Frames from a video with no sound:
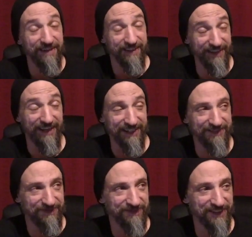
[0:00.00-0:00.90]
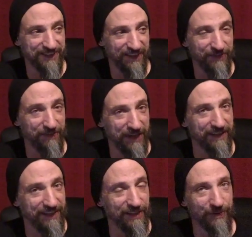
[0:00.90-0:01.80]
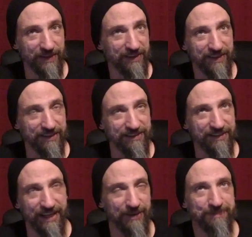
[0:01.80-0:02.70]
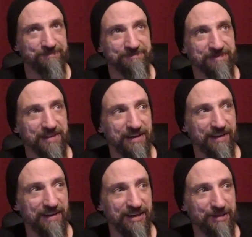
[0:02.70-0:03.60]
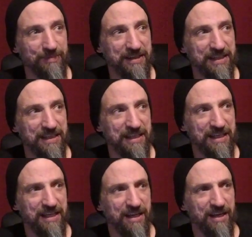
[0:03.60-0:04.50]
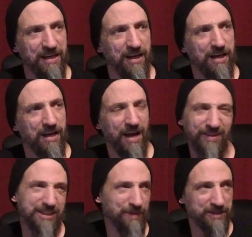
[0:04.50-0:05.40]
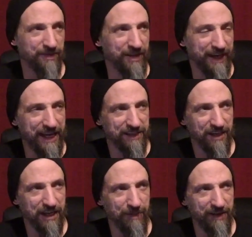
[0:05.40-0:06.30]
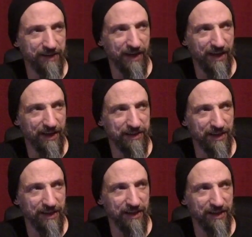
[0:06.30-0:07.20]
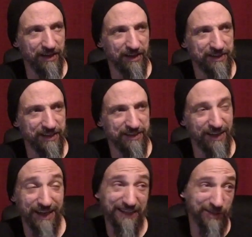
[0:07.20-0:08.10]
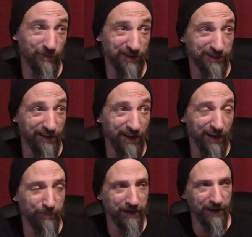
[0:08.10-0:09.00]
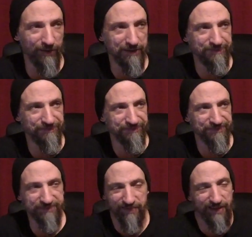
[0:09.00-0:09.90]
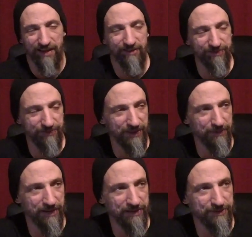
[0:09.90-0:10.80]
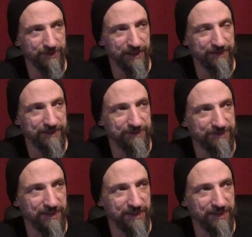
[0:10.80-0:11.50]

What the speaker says: Yeah, the stuff they've had to deal with, and anyway, and there's some other stuff that I can't talk about yet, because I still got to get some work done on it. But anyway, I don't know. Fucking matters. Whatever.